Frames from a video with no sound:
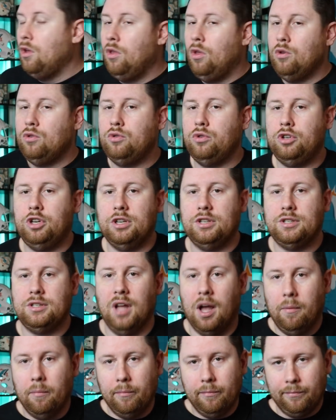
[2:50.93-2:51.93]
Those are just
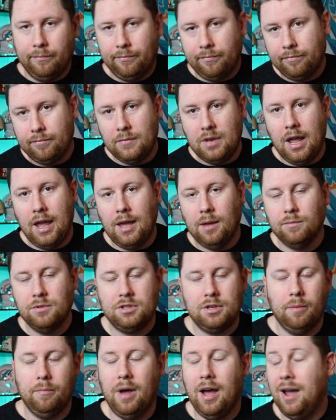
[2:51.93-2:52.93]
some names,
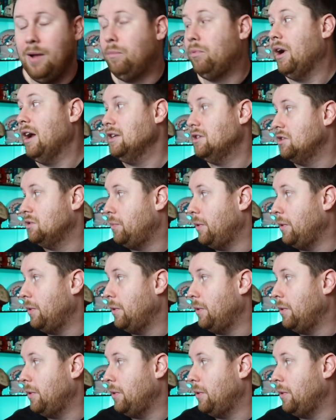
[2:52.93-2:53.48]
some high price,